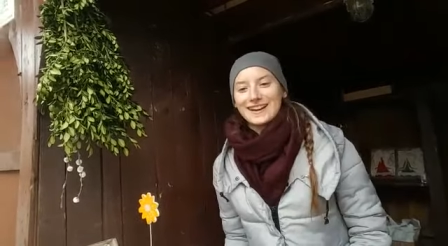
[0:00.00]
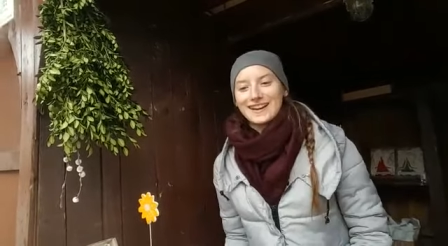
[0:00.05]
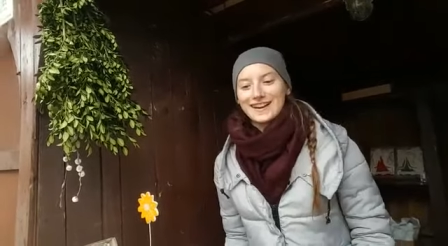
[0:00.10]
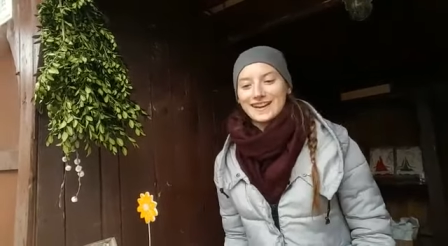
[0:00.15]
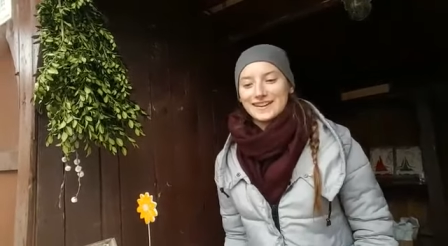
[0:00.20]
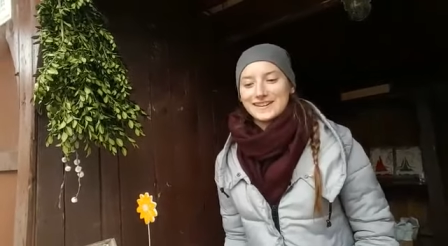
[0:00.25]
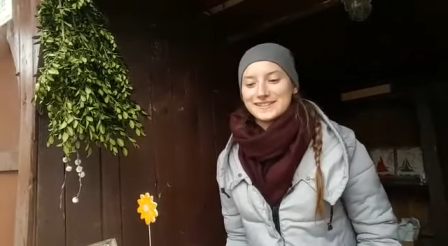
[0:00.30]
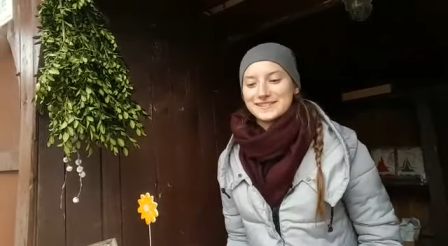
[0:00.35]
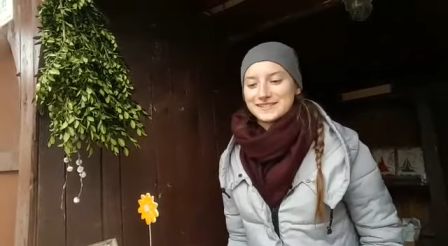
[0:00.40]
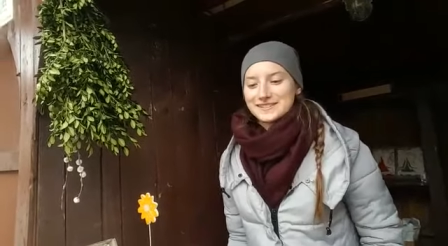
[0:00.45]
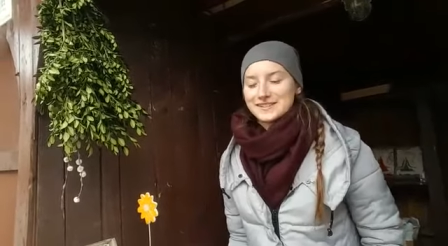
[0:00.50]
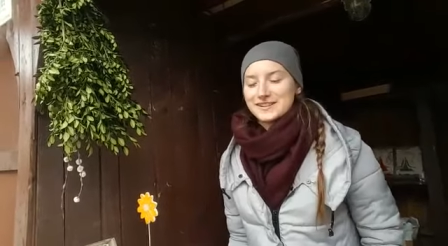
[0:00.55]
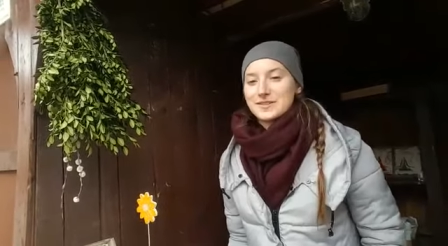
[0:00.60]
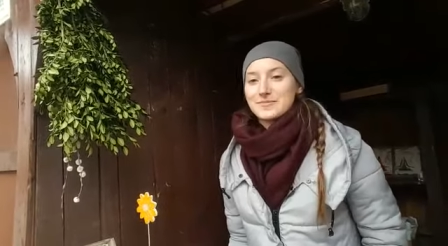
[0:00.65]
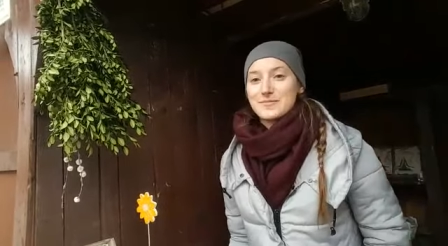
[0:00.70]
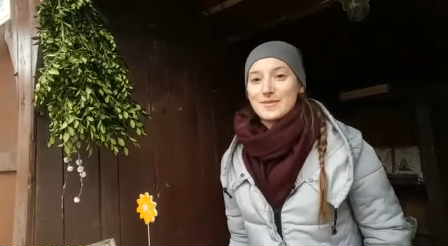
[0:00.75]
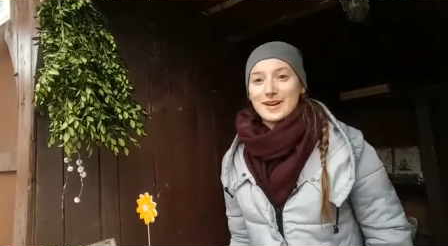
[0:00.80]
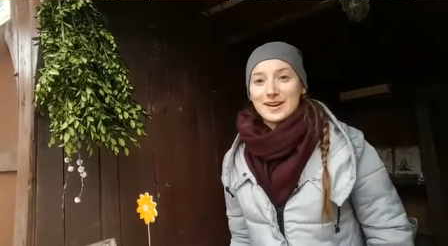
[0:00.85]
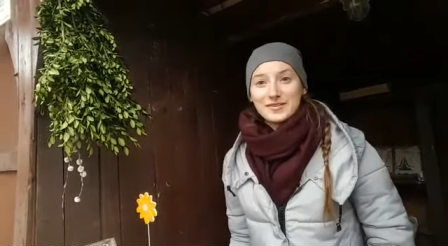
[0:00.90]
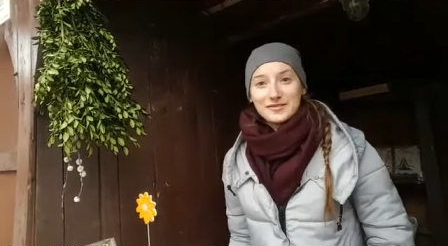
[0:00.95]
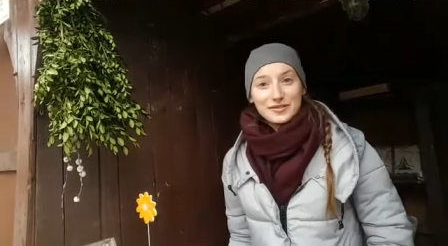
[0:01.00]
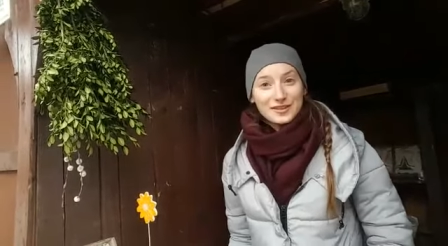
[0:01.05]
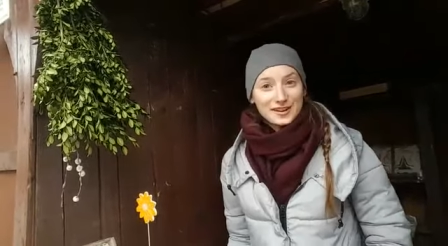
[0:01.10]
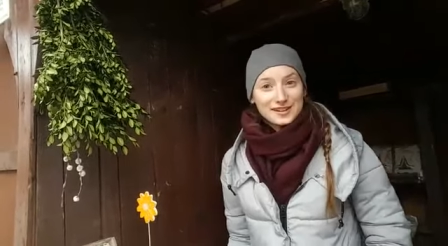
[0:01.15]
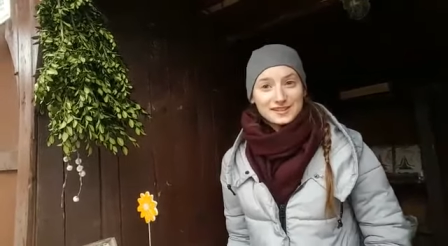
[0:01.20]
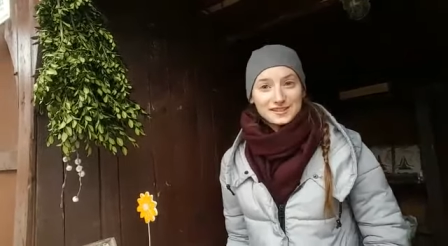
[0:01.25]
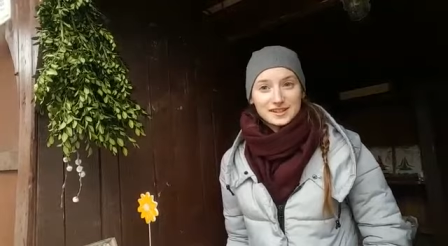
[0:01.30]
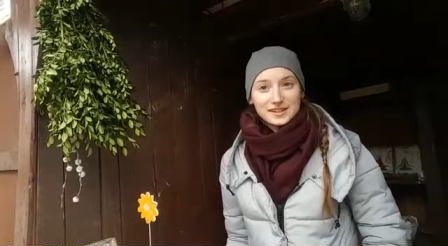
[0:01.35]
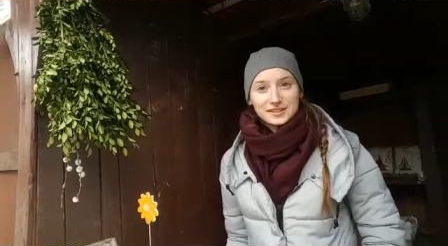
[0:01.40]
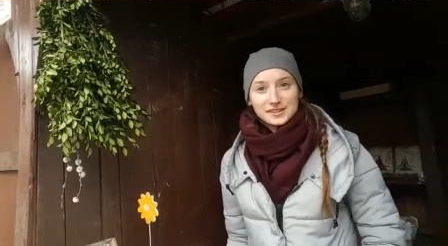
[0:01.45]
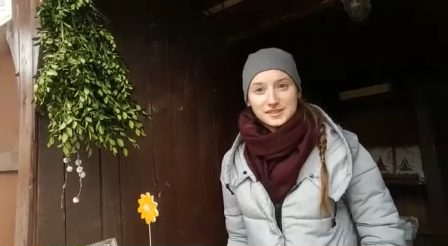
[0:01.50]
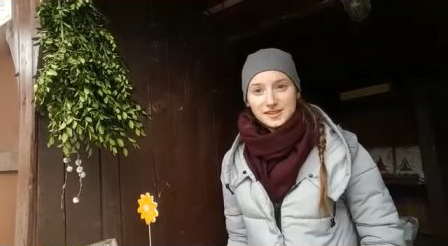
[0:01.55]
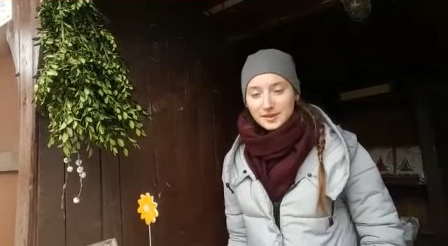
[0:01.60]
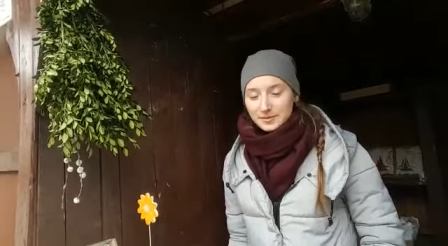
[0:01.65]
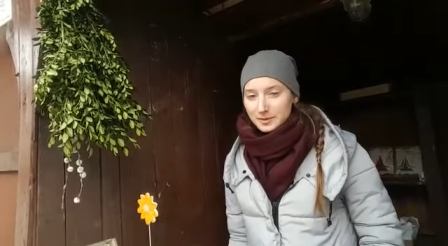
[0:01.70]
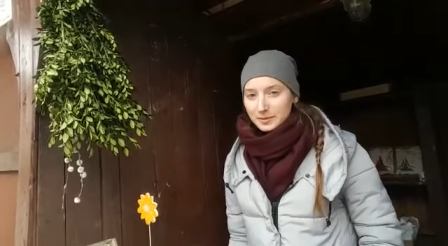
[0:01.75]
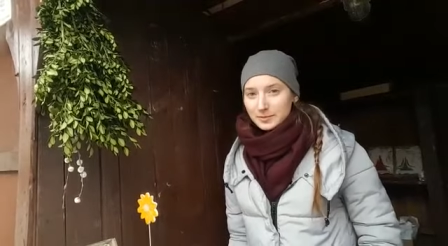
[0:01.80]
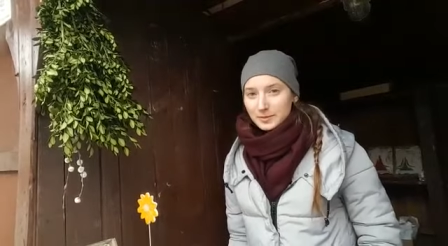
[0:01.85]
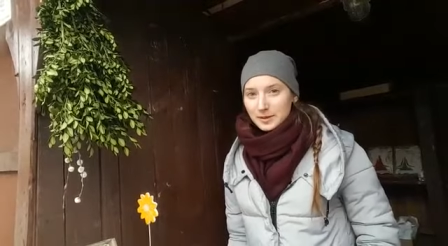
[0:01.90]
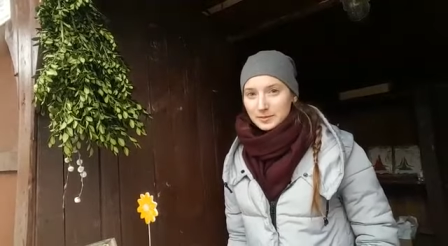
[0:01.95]
and to my friends are
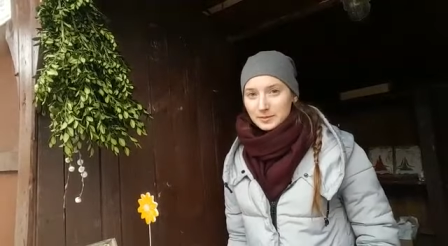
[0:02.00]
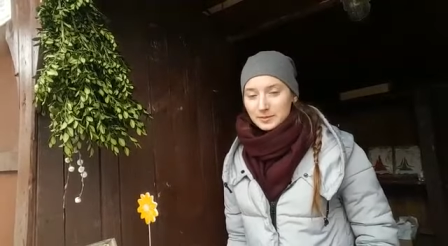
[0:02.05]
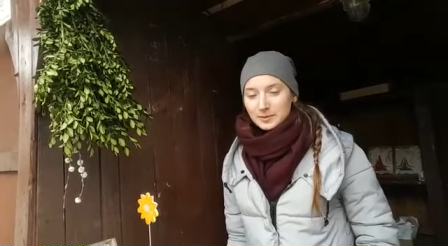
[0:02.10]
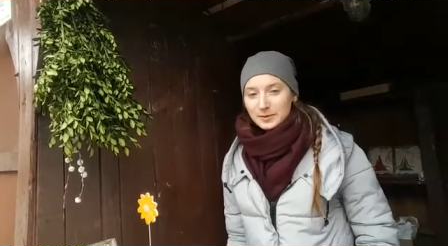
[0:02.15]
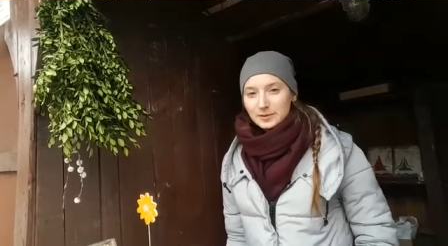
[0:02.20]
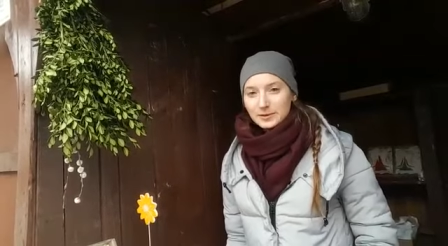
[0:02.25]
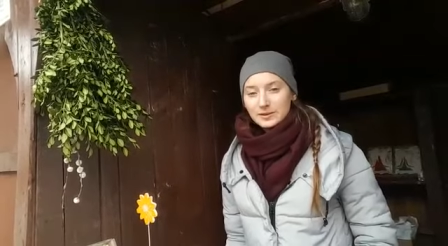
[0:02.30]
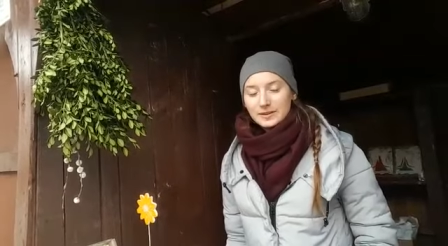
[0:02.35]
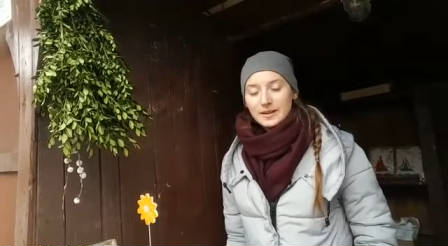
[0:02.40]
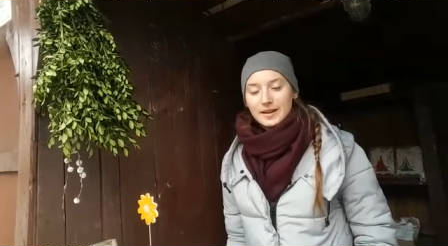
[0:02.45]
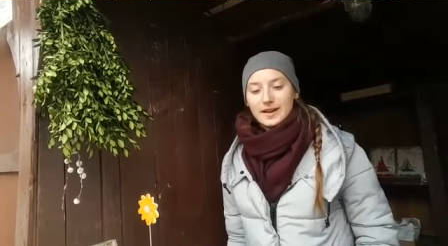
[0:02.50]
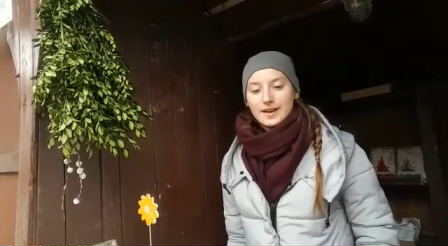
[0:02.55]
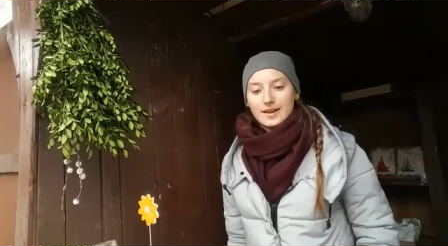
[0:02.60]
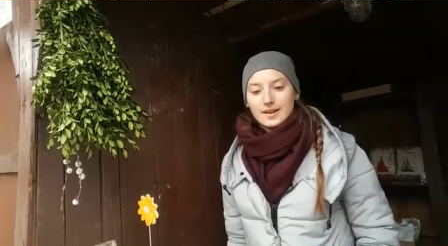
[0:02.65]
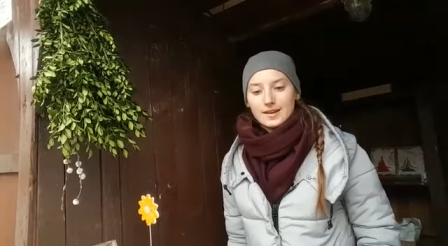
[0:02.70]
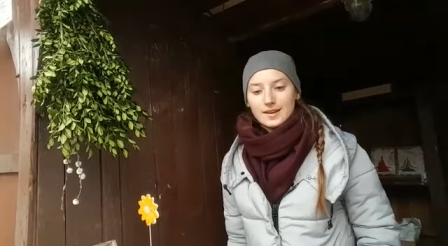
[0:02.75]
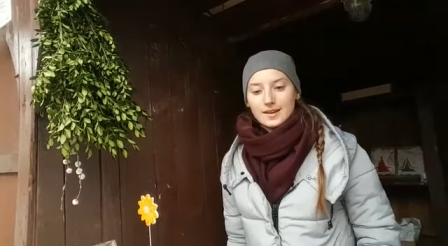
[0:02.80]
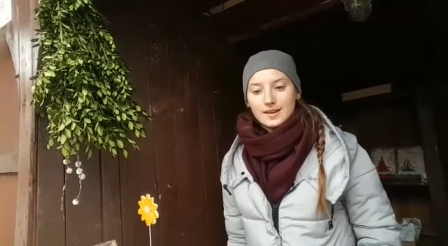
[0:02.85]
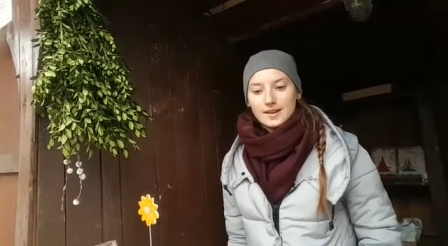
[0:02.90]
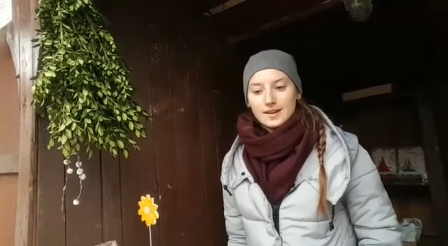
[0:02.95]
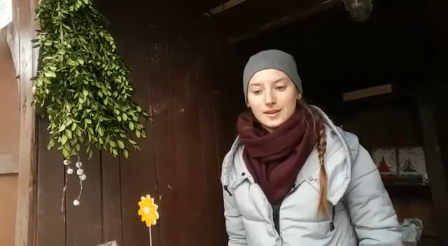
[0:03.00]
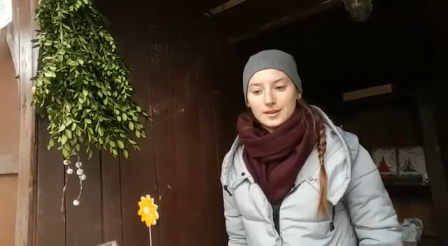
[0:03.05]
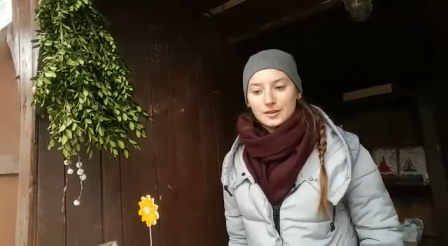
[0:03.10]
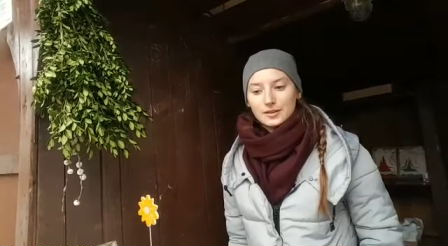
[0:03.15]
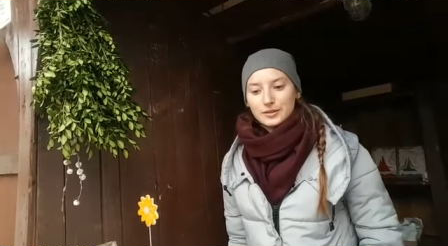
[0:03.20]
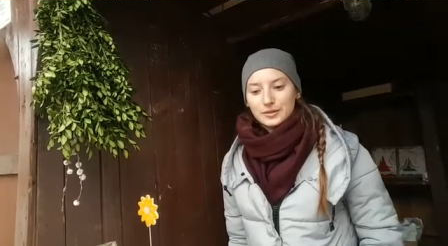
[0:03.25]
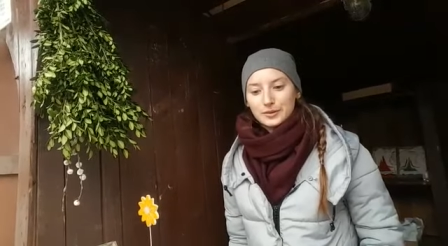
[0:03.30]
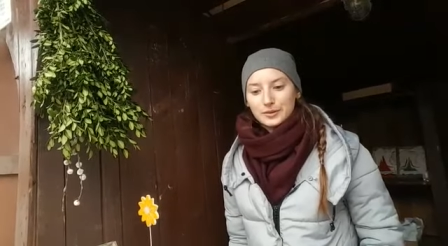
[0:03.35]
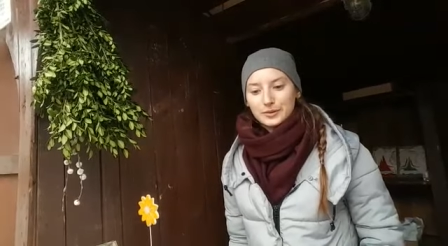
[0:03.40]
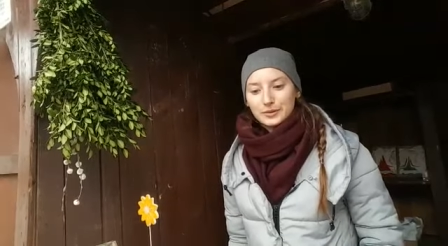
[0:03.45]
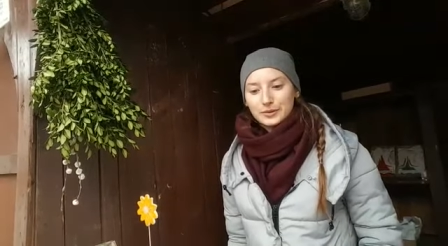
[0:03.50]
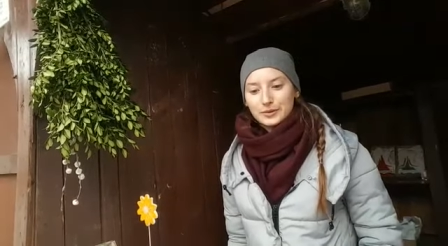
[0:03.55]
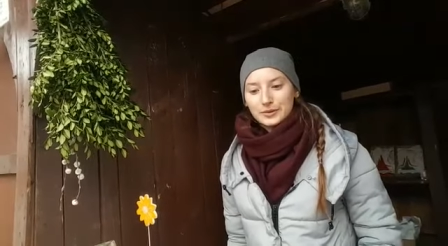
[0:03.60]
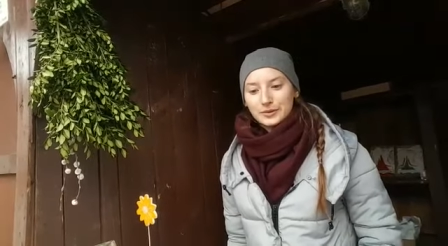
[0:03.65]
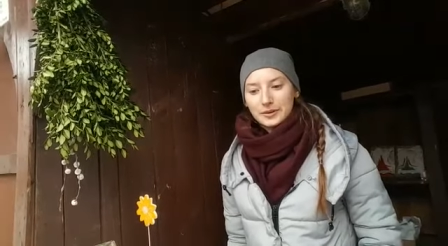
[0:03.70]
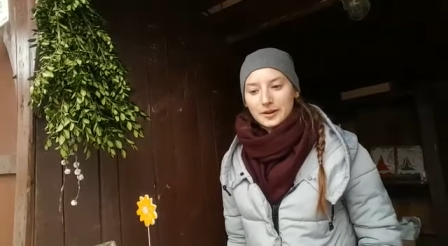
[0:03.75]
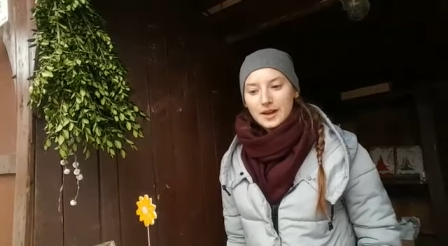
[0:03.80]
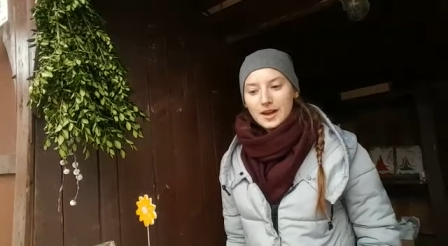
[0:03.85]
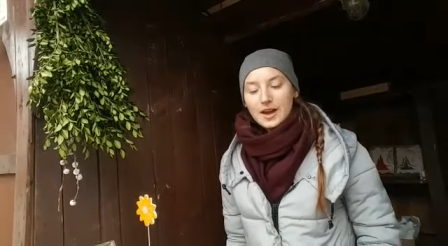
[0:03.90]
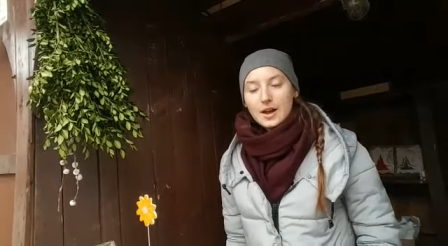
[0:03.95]
disabled people uh, who